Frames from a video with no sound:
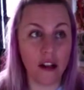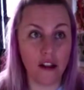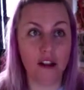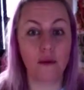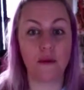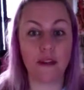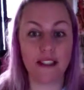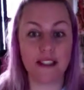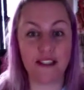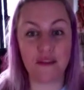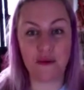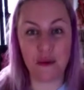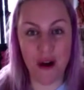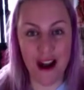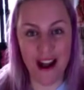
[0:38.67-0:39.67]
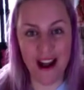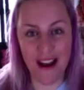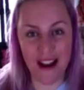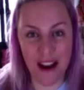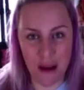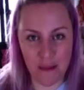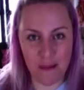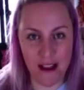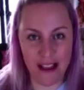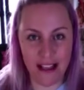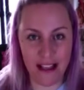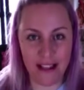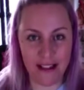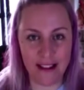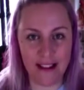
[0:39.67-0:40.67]
the reason why I'm
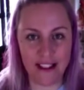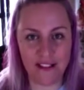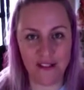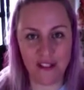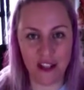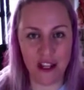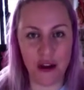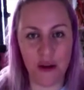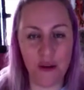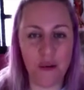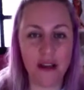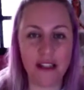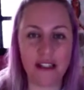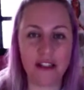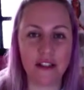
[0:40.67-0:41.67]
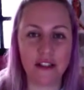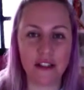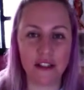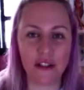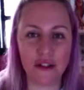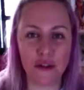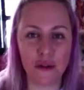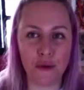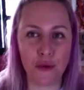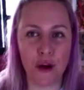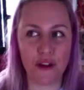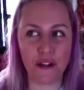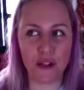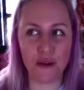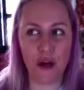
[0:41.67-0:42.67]
making this video is to
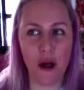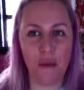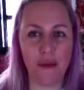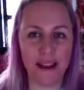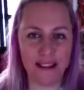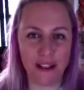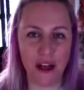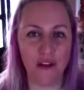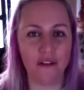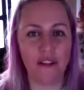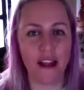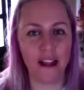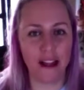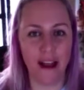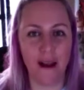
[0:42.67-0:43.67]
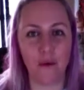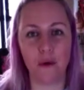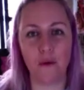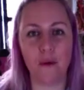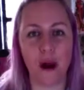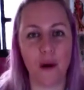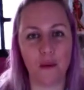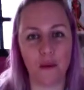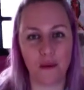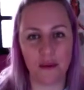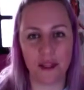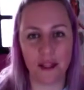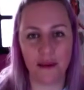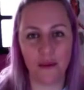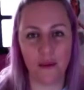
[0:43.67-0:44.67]
also help myself. Like, I will
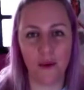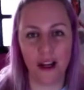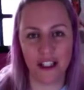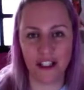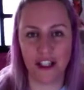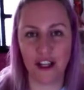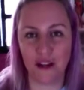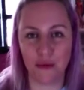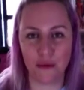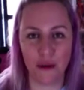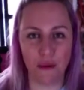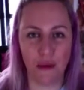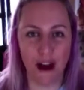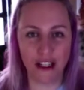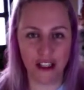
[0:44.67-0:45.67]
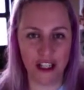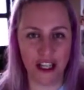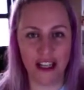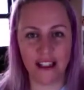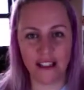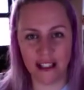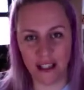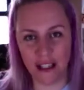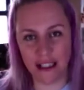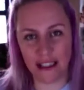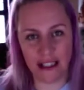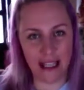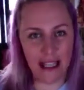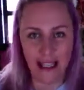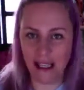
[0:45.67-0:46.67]
probably watch it and rewatch it until
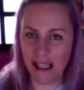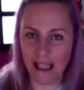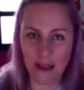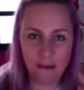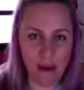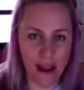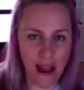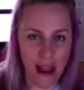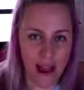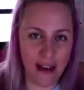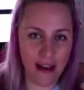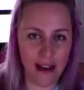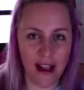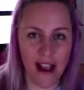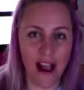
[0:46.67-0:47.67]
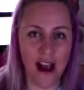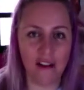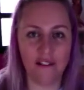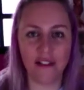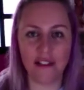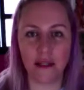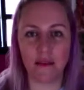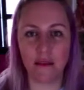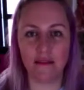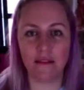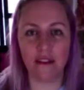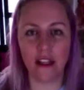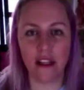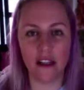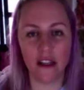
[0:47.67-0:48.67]
it's like in my head and I have some of
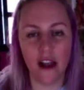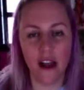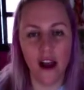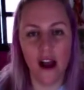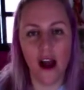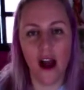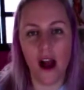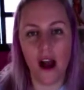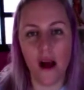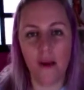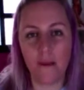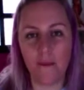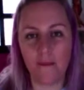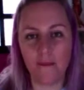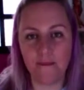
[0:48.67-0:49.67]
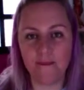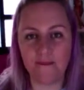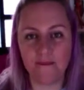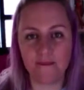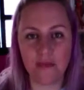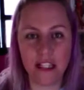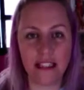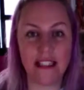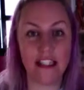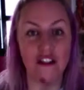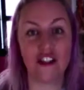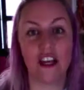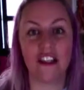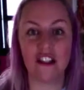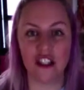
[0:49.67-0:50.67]
the
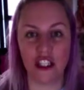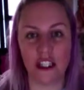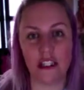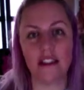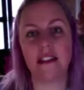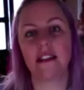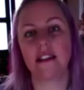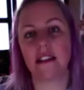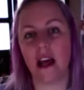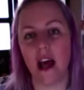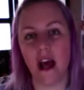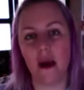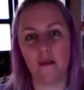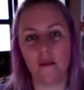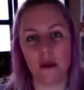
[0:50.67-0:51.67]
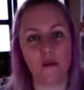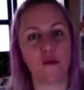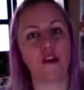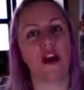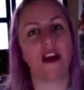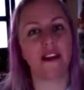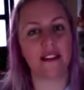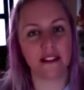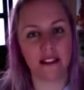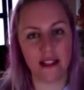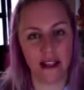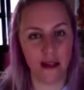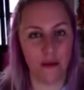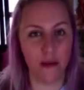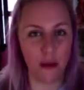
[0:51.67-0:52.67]
suggestions memorized
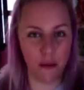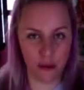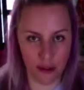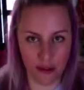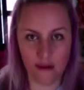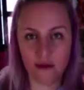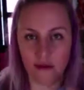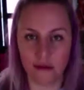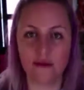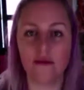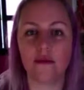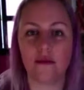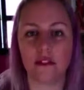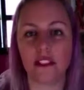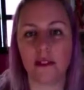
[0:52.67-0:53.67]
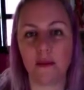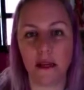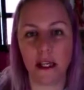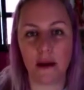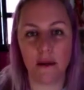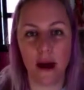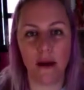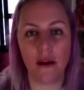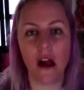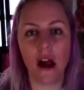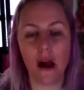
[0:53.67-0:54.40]
that we will speak about.